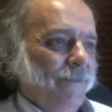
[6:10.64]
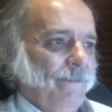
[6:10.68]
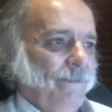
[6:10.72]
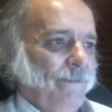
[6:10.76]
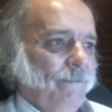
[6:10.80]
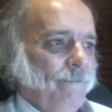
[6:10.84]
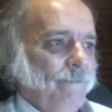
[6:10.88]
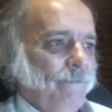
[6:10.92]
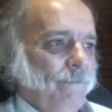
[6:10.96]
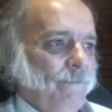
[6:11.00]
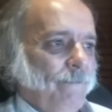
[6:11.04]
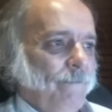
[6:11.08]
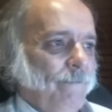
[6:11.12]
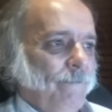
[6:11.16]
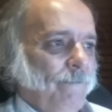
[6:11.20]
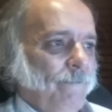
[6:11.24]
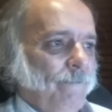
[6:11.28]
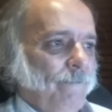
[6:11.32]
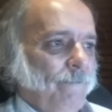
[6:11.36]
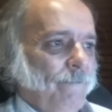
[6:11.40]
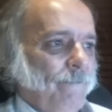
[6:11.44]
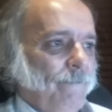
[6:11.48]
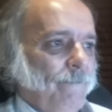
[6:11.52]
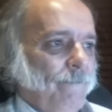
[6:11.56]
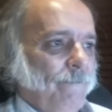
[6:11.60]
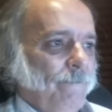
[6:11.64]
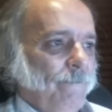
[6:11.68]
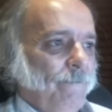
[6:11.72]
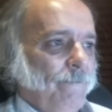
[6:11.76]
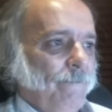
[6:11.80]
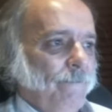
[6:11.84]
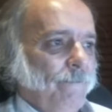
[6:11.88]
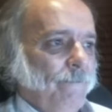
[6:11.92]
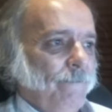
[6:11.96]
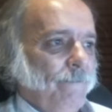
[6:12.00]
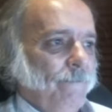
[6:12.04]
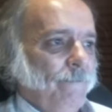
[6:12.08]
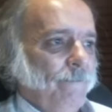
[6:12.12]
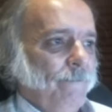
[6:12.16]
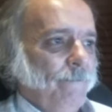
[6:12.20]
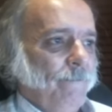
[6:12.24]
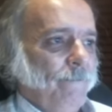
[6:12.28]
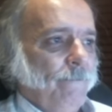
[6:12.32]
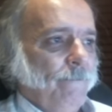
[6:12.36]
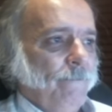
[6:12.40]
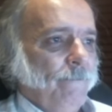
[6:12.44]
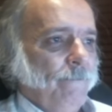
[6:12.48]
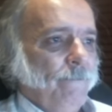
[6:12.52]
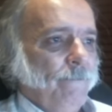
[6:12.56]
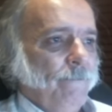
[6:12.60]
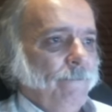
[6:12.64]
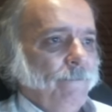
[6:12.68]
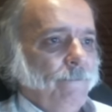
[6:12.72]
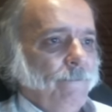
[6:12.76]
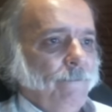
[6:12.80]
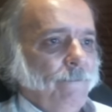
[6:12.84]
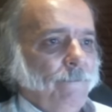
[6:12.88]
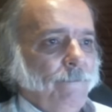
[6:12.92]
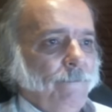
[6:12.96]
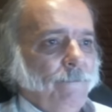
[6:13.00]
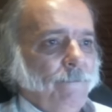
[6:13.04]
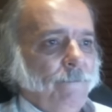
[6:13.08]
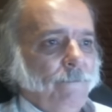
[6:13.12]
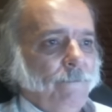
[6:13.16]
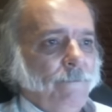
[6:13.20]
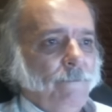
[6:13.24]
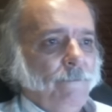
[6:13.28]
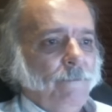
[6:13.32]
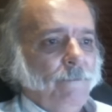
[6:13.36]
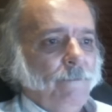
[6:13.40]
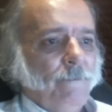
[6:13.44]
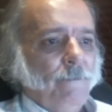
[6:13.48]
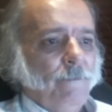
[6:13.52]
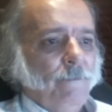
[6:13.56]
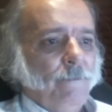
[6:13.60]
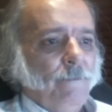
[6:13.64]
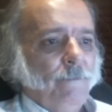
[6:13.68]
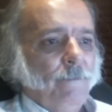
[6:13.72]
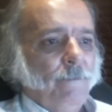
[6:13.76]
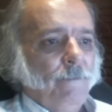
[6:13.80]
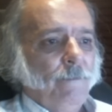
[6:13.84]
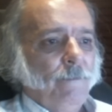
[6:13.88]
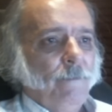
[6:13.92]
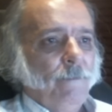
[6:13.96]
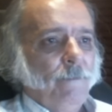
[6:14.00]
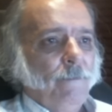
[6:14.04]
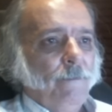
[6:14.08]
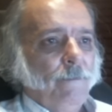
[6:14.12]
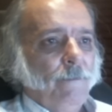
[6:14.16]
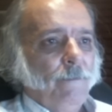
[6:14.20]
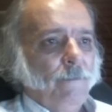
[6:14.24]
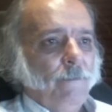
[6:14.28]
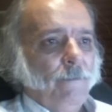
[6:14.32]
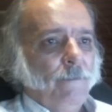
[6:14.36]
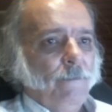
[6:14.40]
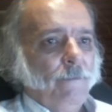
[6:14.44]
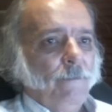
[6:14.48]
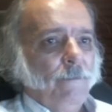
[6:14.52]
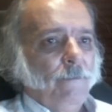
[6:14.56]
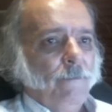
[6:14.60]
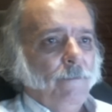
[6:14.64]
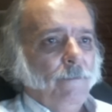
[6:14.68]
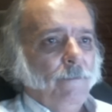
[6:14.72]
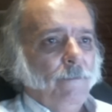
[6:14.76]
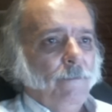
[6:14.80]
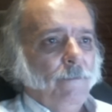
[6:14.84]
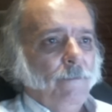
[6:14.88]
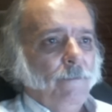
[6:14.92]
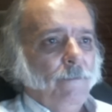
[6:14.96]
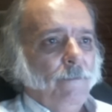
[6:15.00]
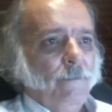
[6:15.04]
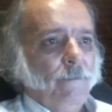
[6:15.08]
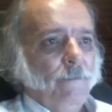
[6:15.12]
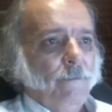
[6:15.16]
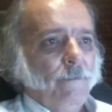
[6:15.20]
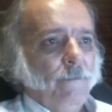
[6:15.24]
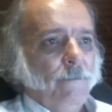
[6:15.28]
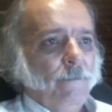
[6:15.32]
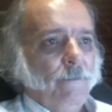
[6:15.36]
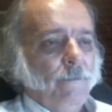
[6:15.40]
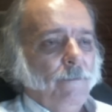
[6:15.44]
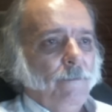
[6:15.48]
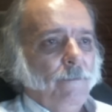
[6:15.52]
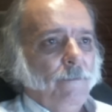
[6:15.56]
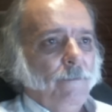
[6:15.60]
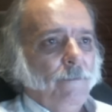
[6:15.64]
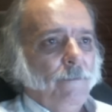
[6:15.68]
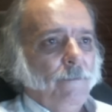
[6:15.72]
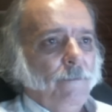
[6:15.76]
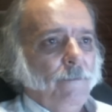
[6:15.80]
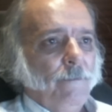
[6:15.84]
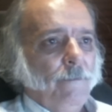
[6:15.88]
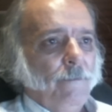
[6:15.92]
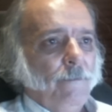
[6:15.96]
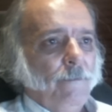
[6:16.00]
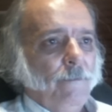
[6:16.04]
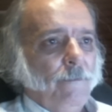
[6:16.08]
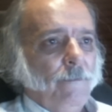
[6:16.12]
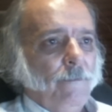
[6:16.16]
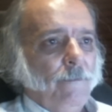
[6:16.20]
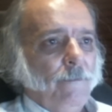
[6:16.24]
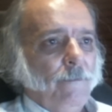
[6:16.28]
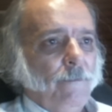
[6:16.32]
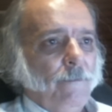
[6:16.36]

No words are spoken by the person on screen.